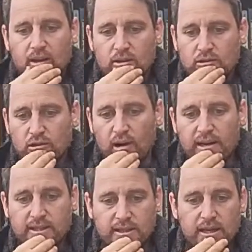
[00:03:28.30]
So I
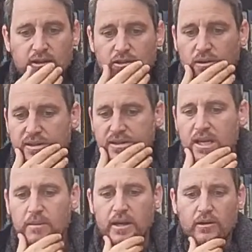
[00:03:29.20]
see you're so excited
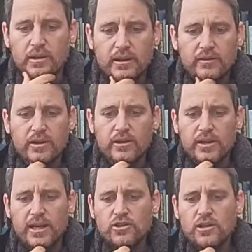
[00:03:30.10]
about your
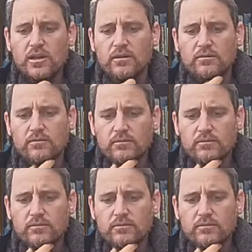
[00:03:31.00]
nation,